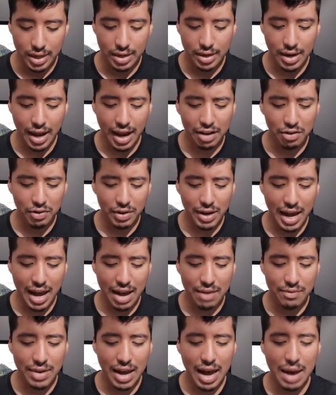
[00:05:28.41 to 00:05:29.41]
Next, we
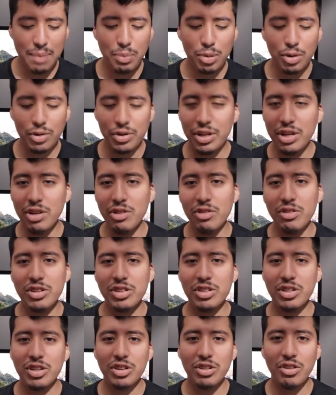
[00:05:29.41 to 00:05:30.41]
have Apple News.